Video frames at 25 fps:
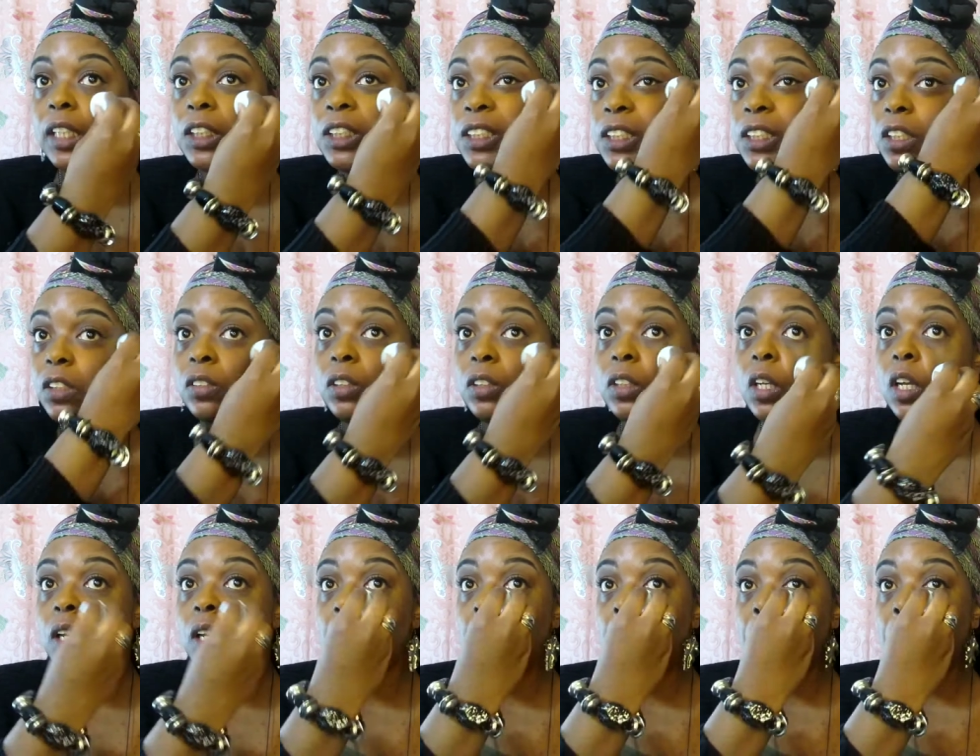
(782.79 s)
of just goes
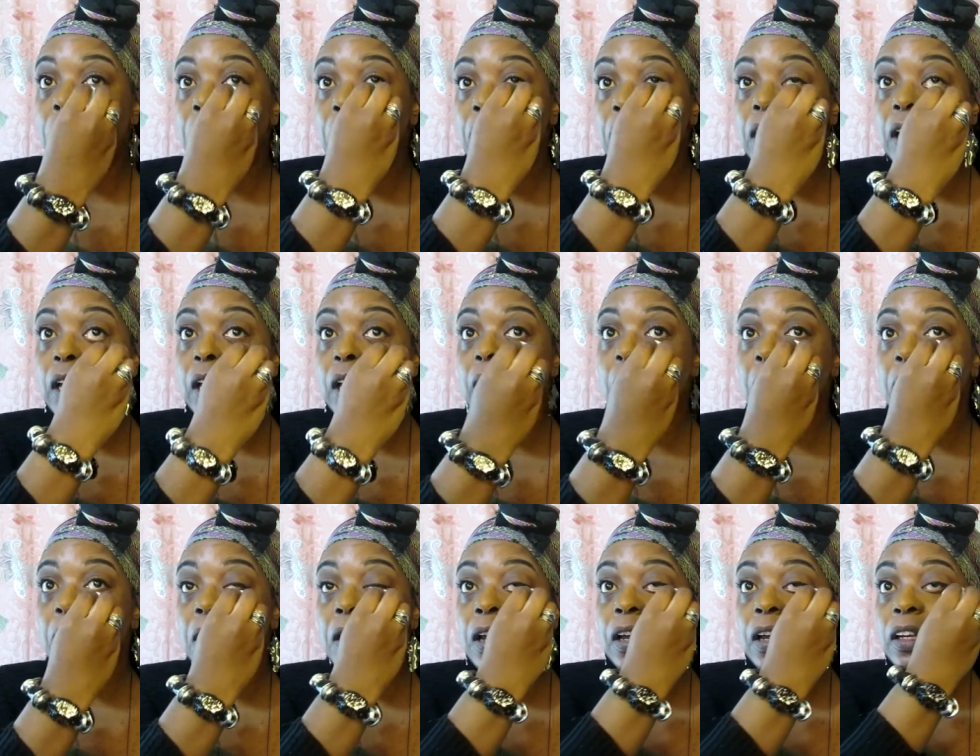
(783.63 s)
on like
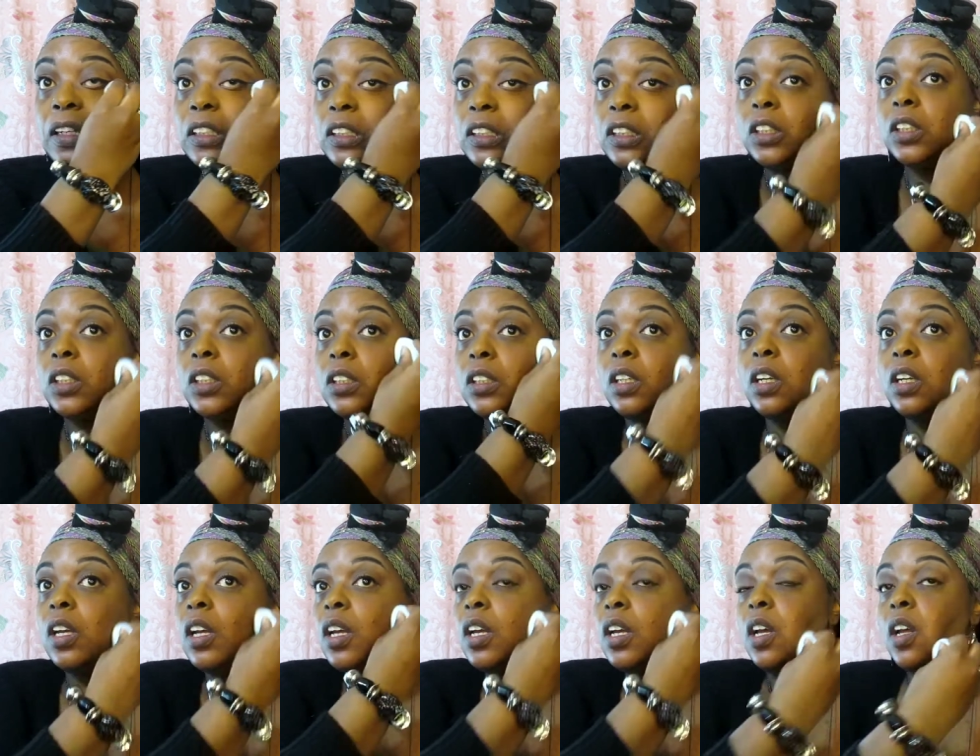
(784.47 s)
this,
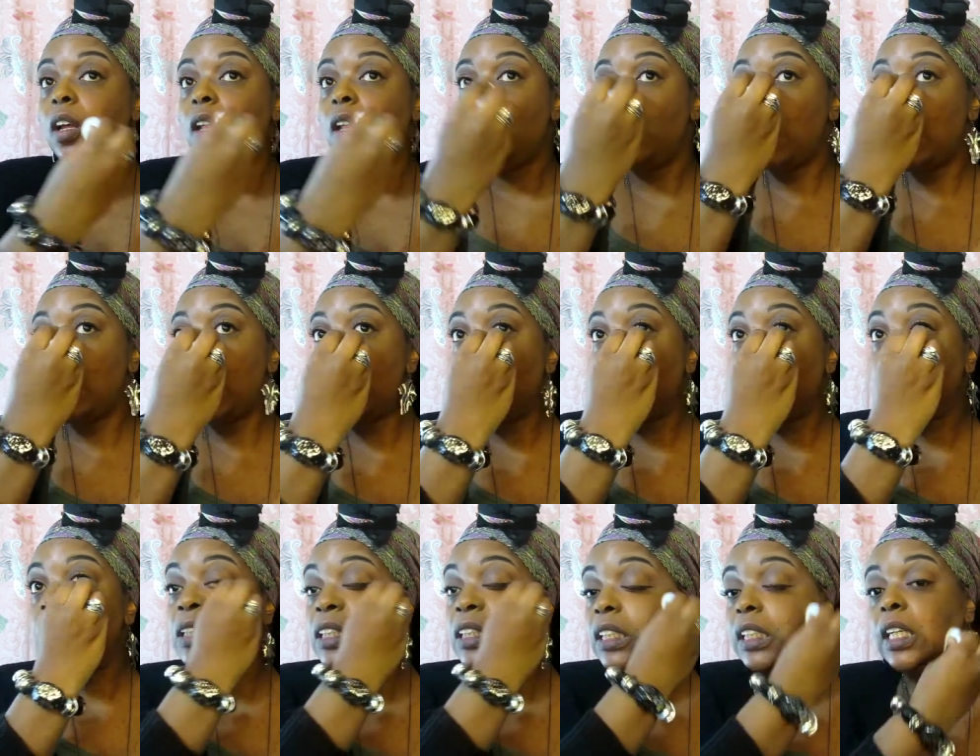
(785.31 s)

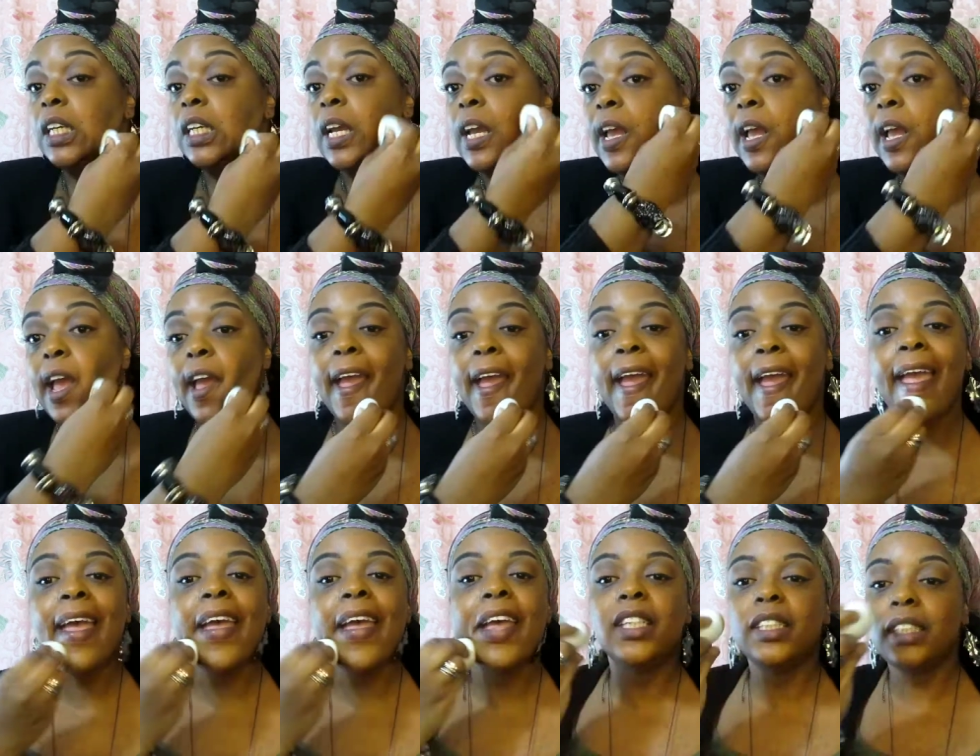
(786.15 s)
like
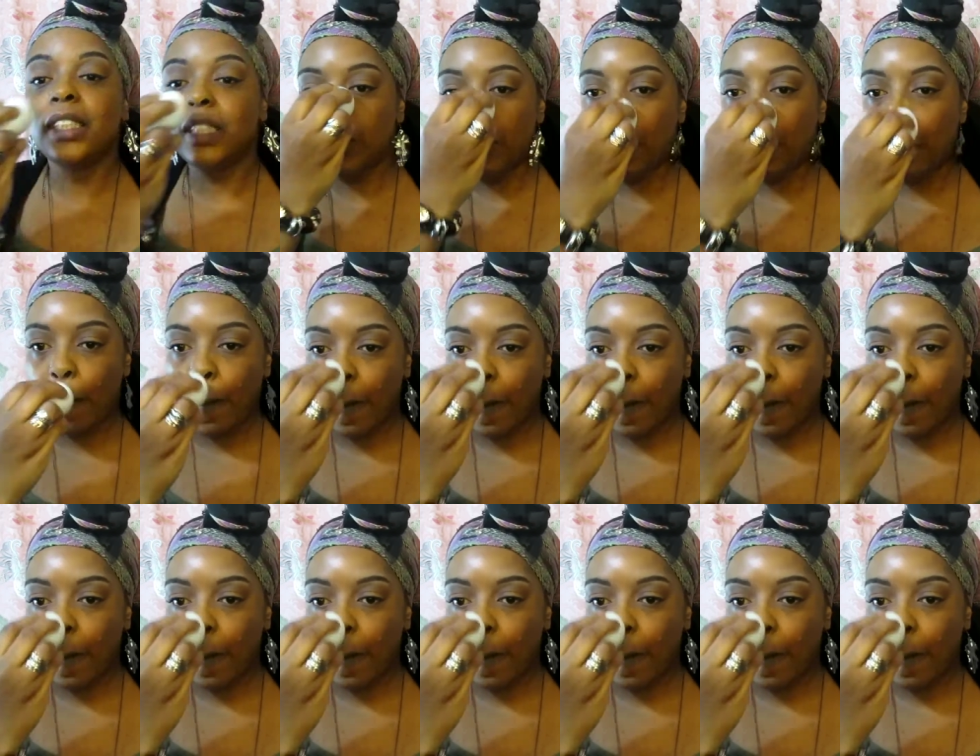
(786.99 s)
this.